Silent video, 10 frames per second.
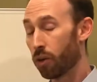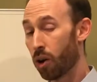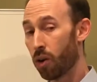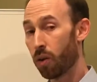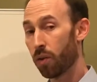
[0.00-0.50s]

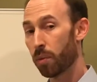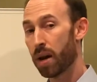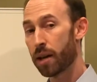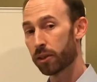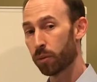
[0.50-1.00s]
all the
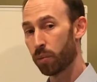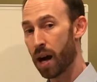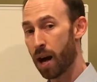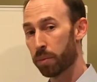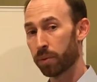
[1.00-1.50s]
possible
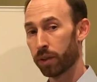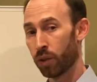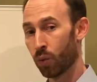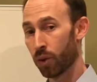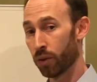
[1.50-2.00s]
pop in
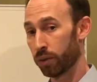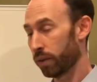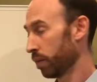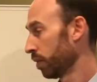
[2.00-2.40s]
the world.